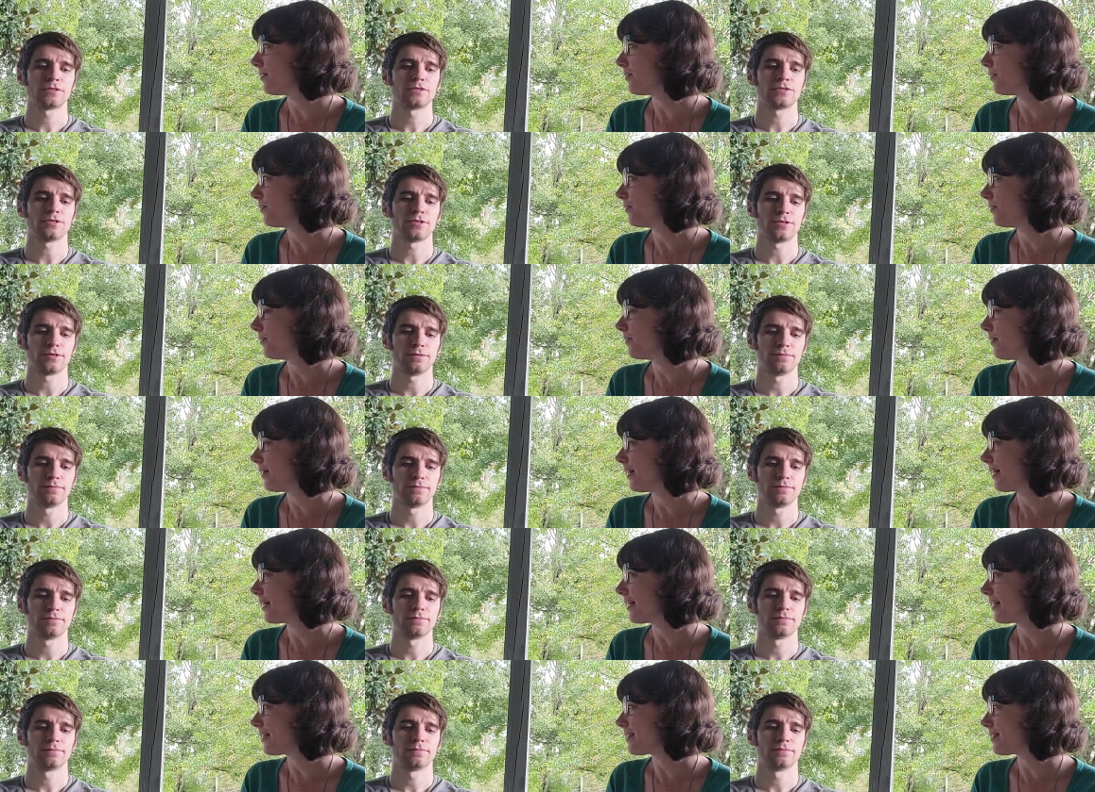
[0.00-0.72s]
Speaker 1: Sure.
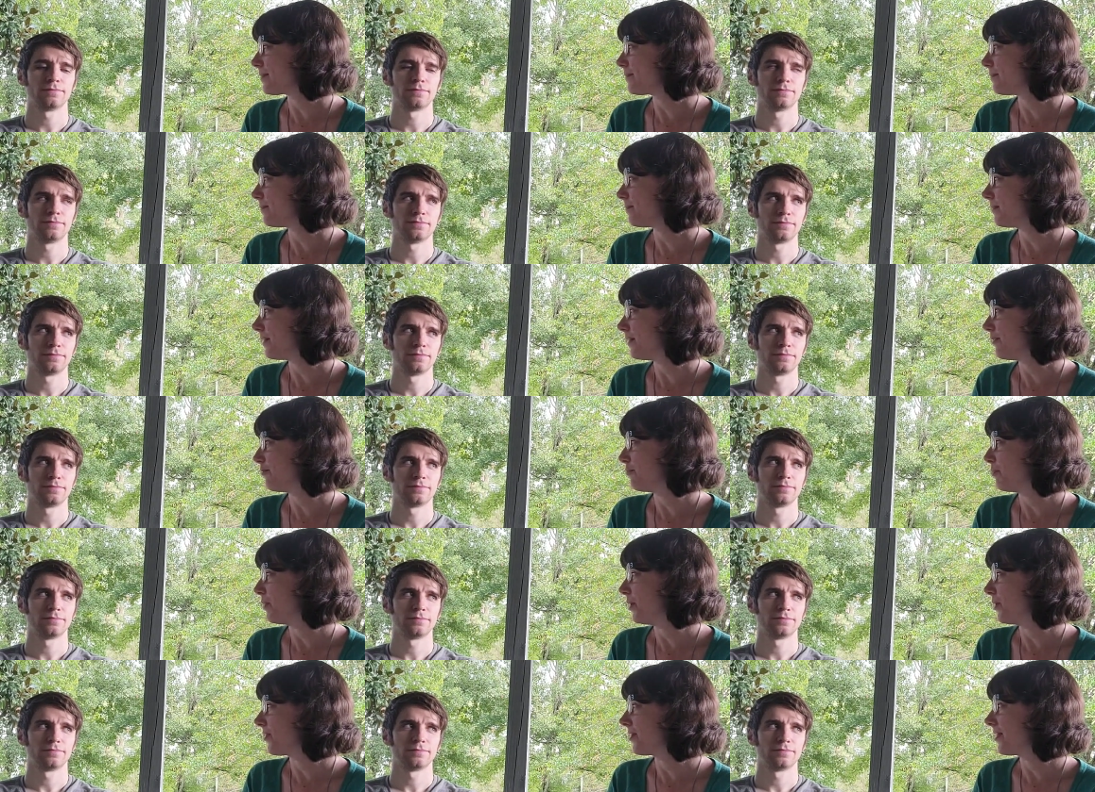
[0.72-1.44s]
I guess if
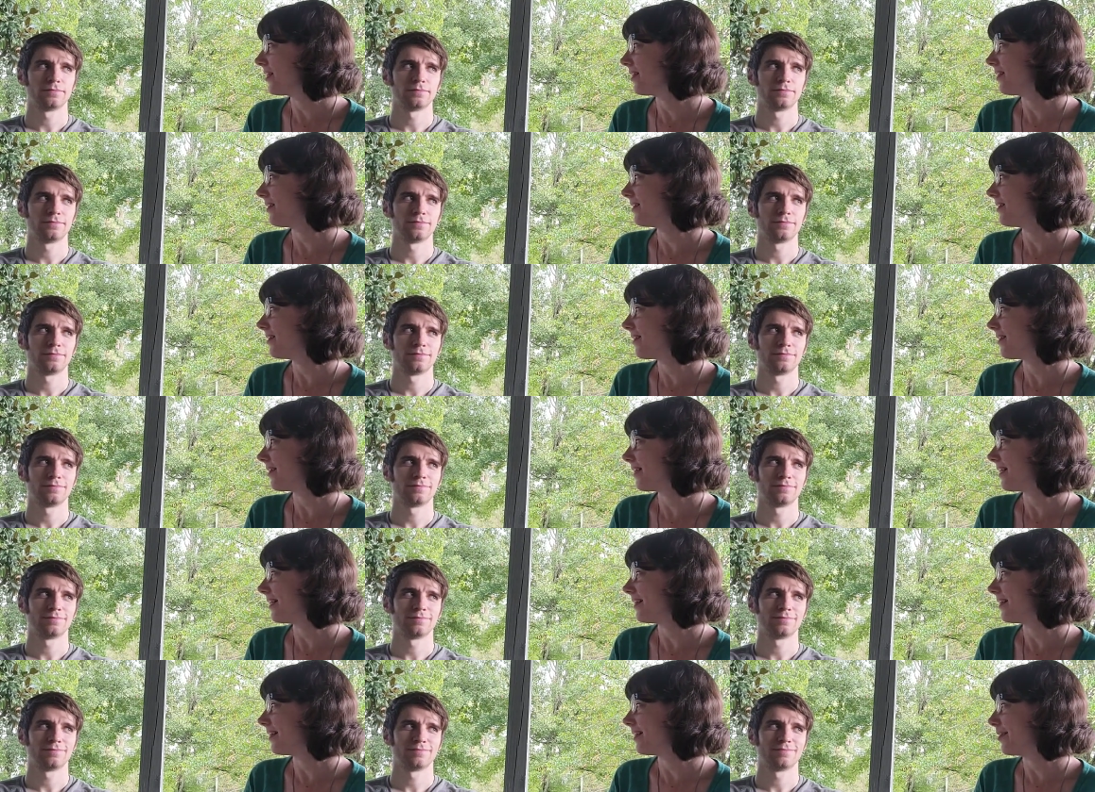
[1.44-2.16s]
Bowie
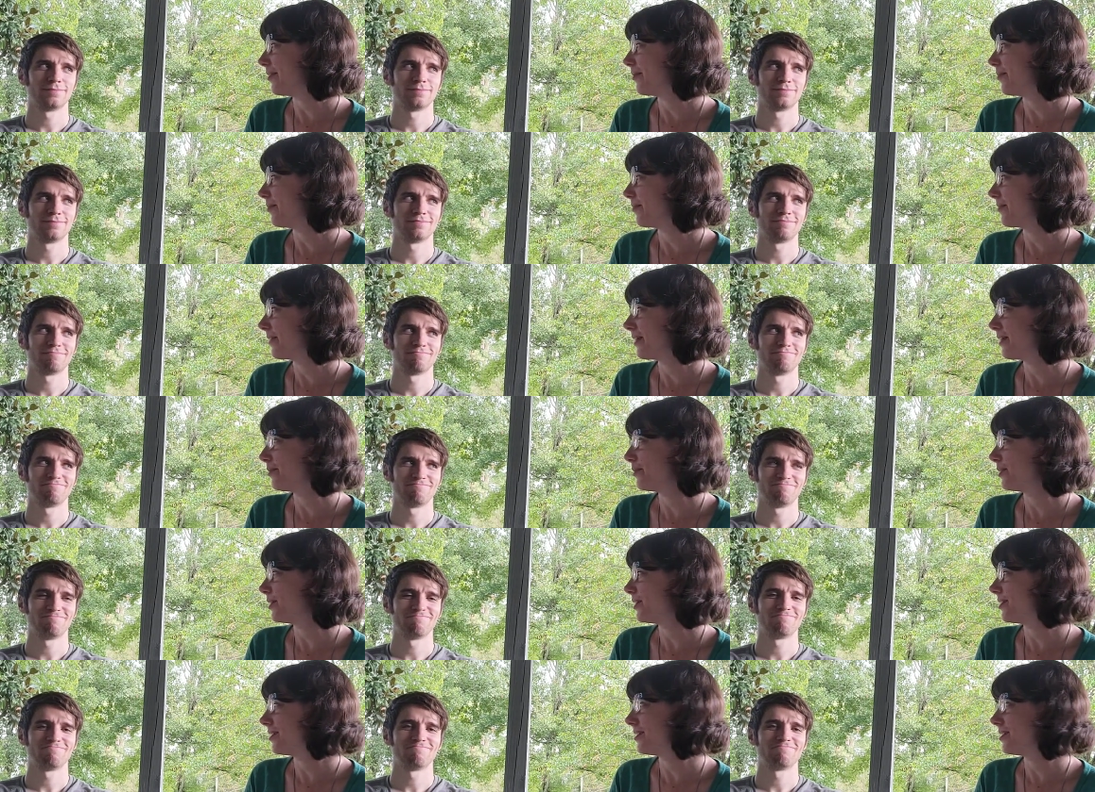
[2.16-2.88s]
ate them, you
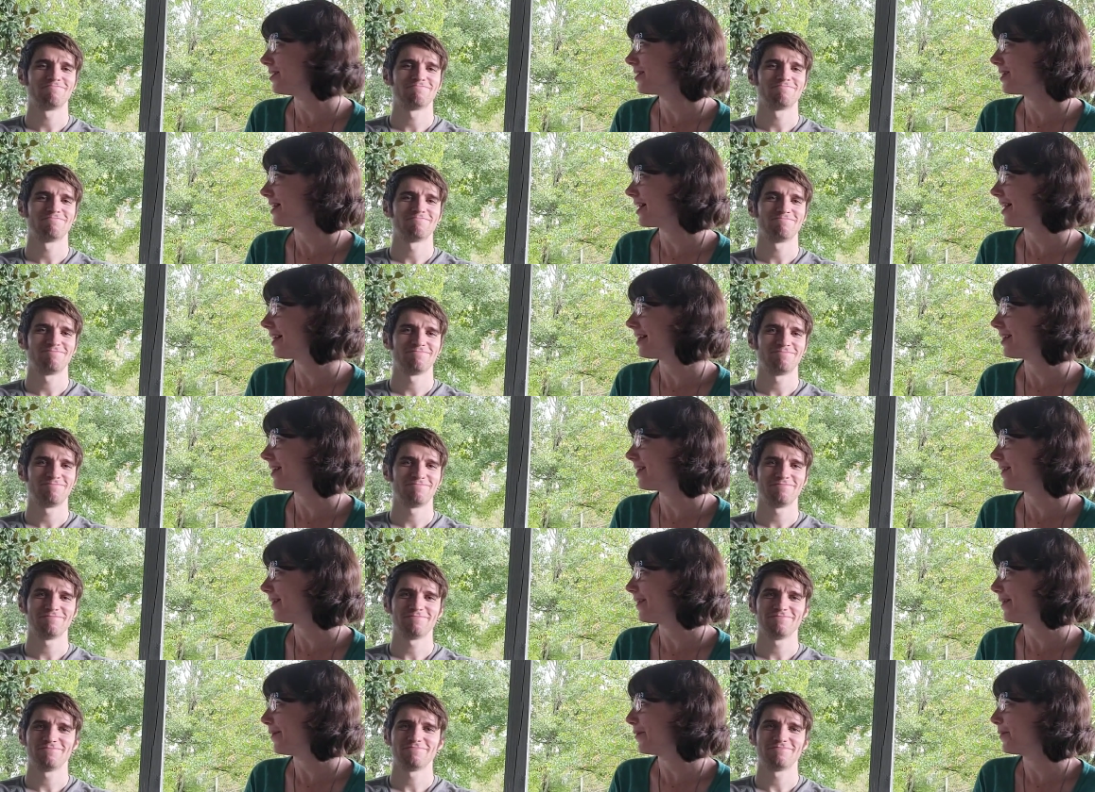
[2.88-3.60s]
wouldn't do that
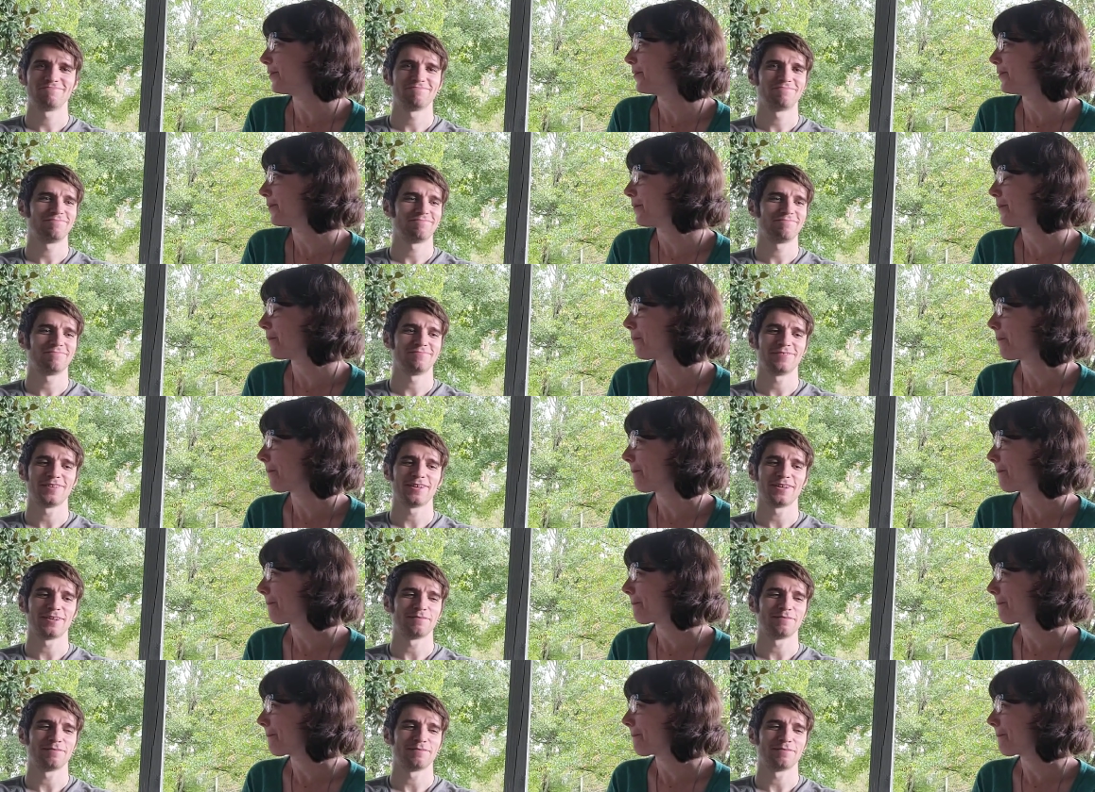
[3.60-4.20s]
though. No.